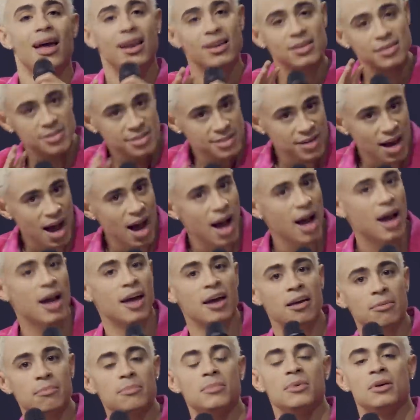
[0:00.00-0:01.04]
And it's
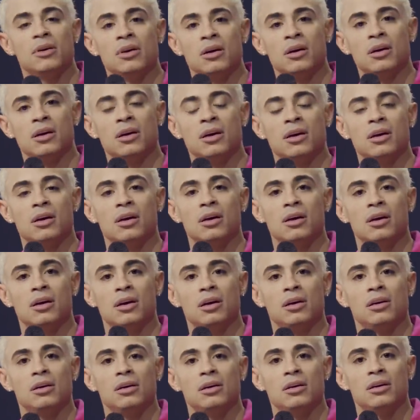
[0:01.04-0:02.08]
time
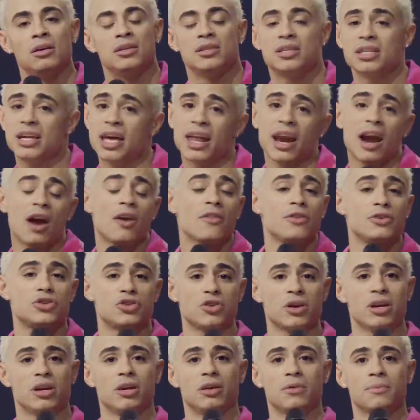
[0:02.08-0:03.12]
to get out of
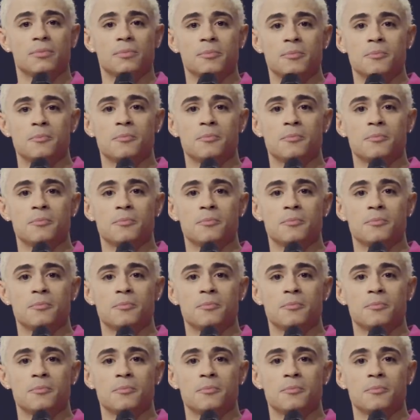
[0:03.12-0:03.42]
the tree.